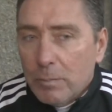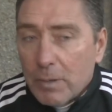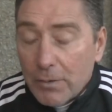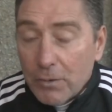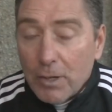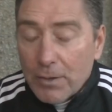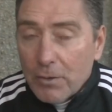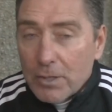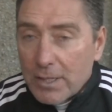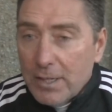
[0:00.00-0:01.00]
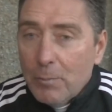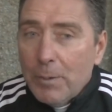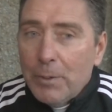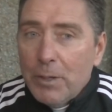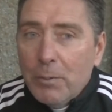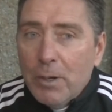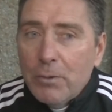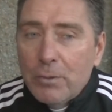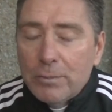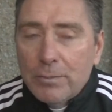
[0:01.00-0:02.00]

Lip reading: I thought as a team we played well.